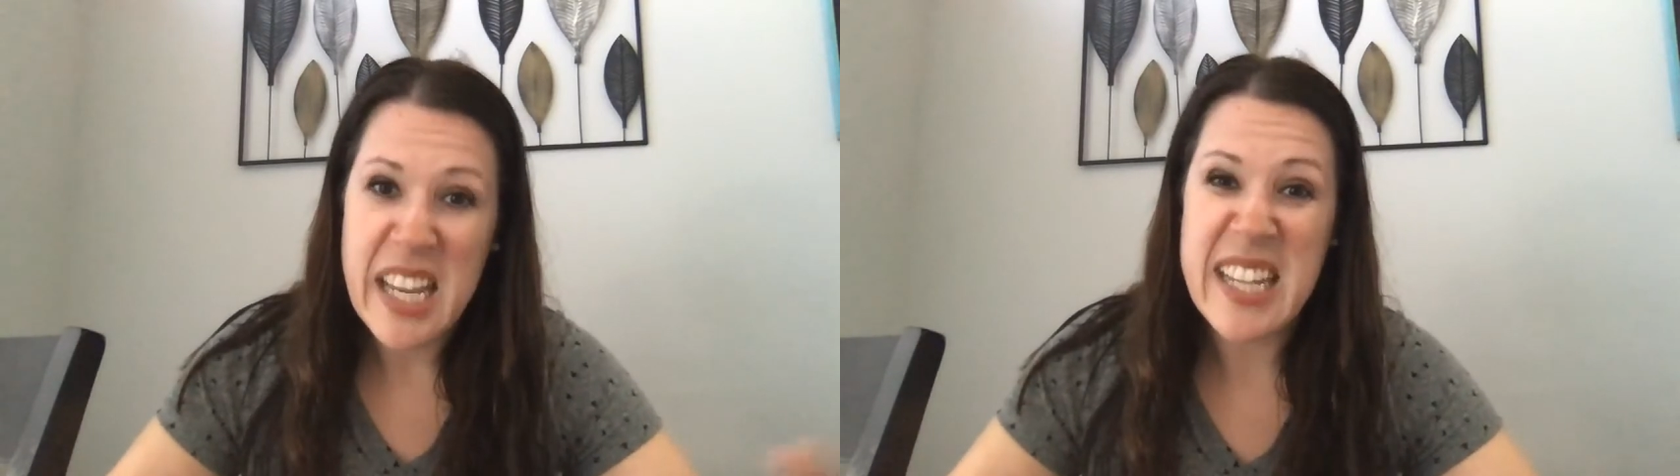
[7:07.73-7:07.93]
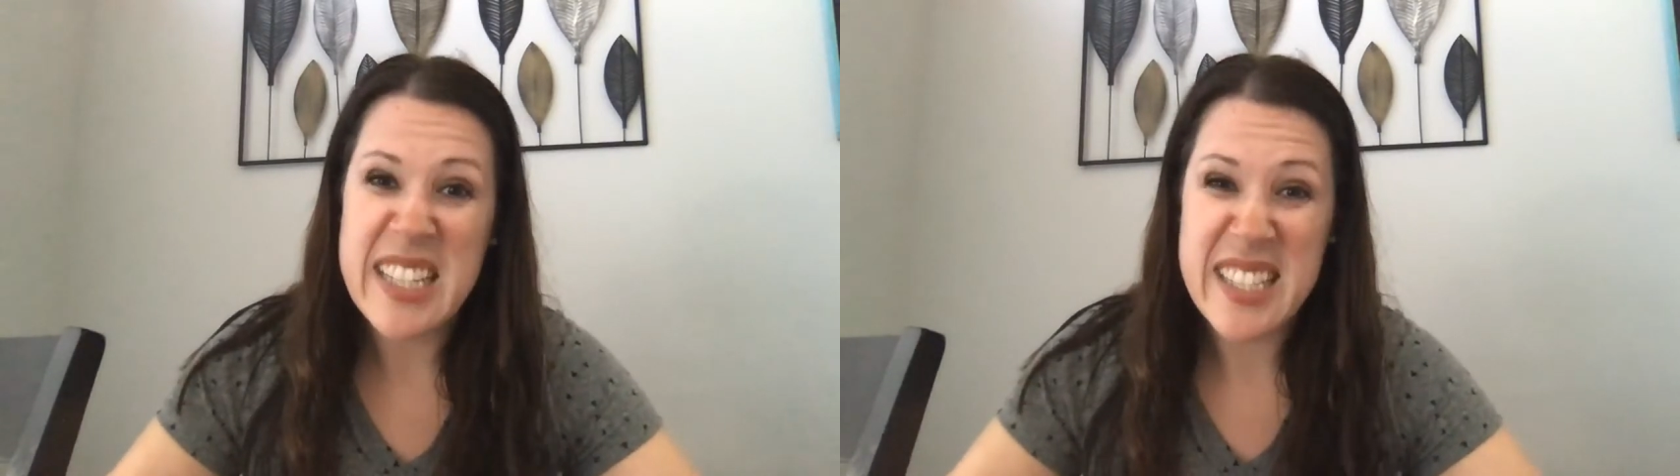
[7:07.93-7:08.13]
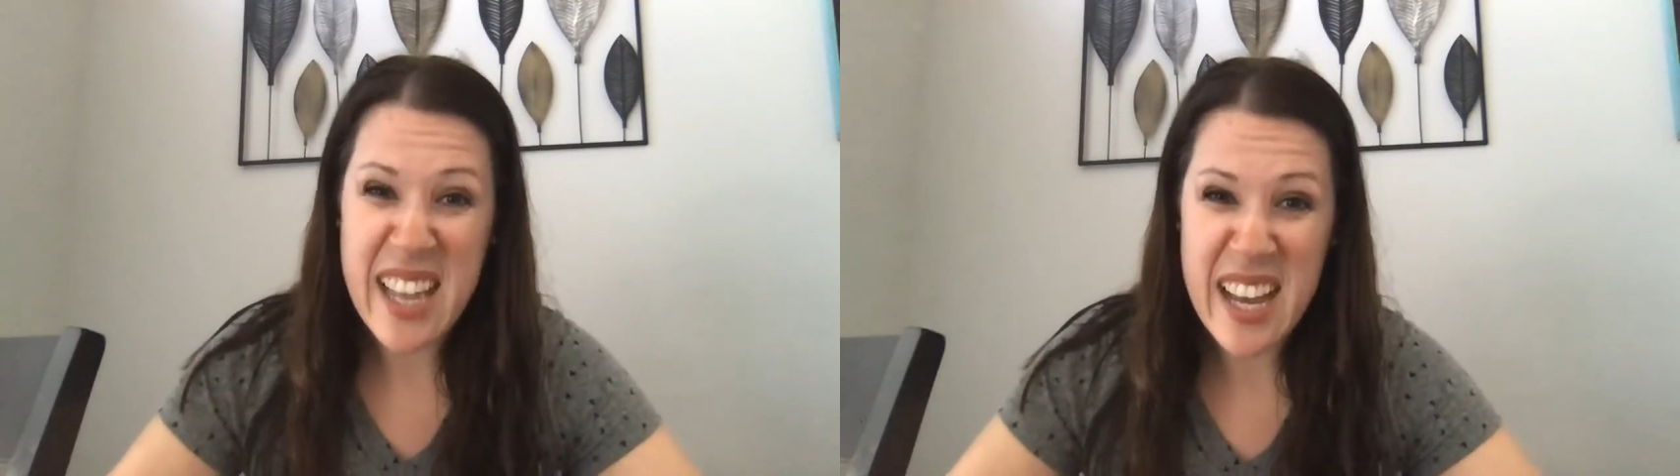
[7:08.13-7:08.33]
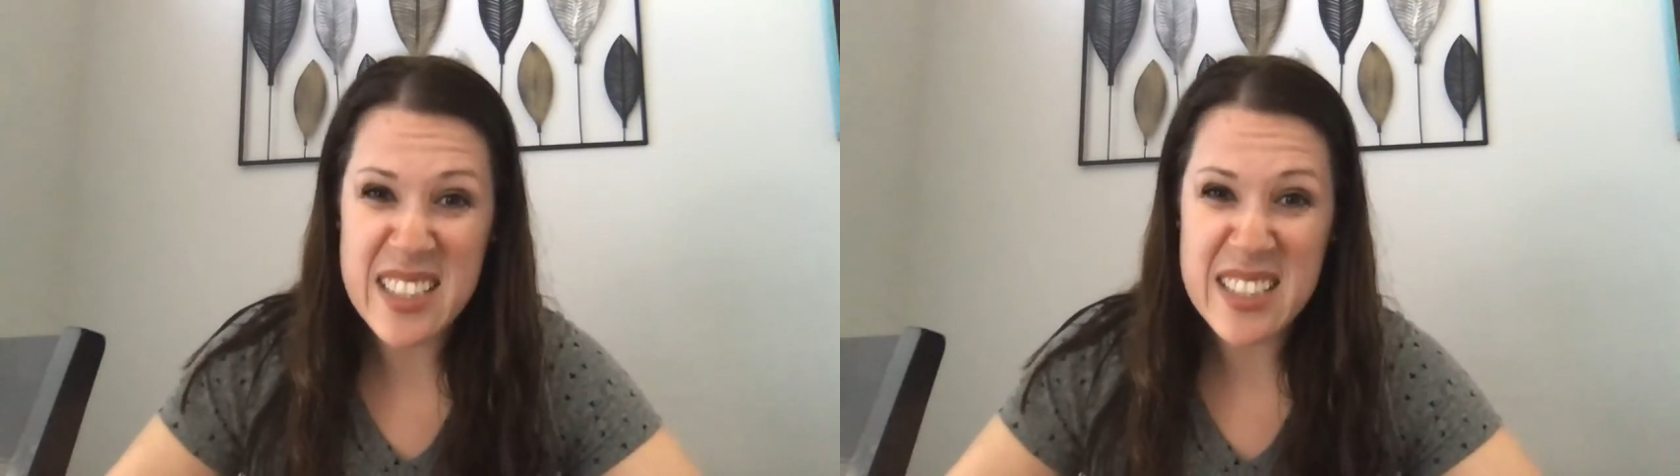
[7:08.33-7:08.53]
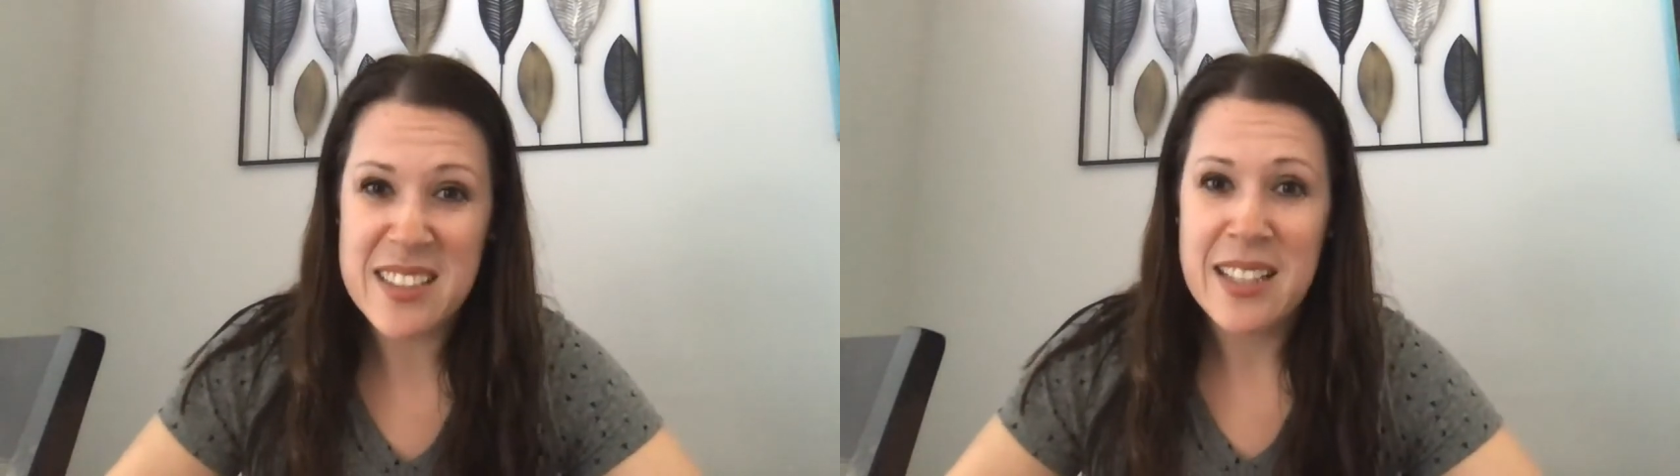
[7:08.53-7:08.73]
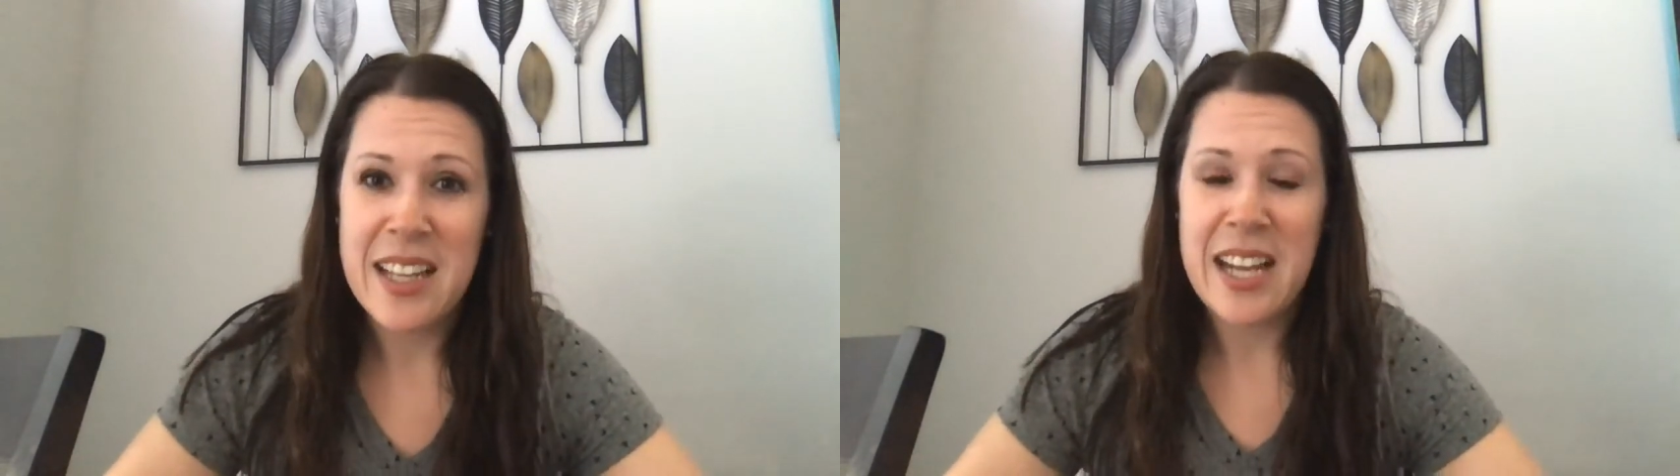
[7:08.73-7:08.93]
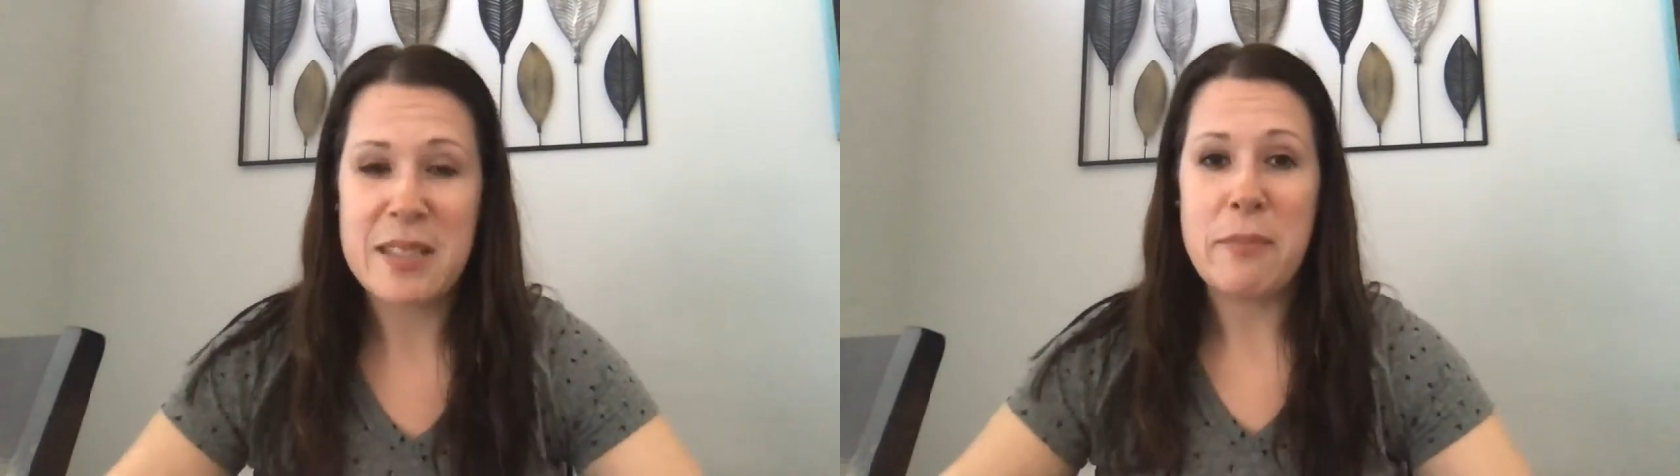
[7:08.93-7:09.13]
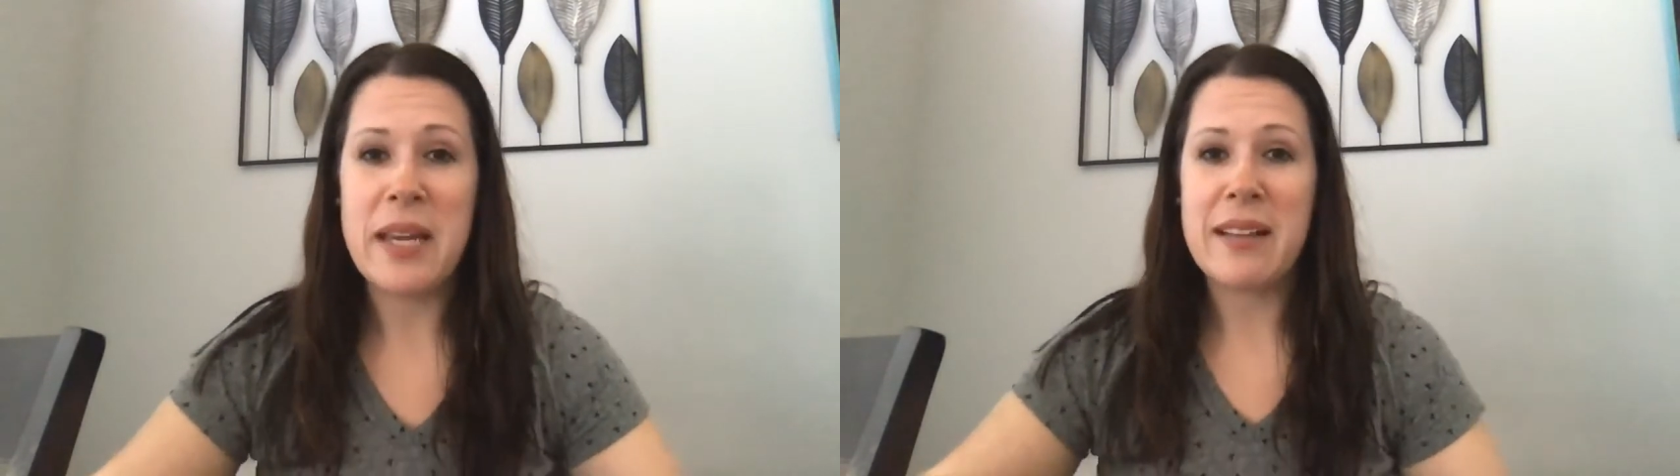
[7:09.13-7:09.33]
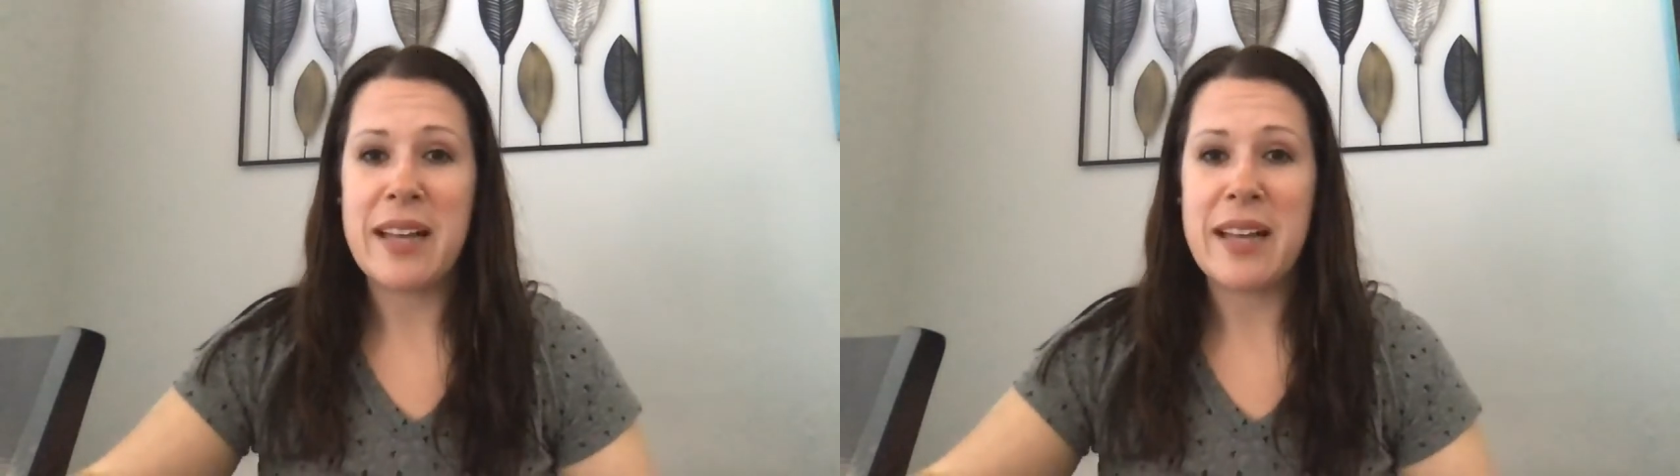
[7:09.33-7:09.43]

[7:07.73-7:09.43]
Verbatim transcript: It sucks. It's a big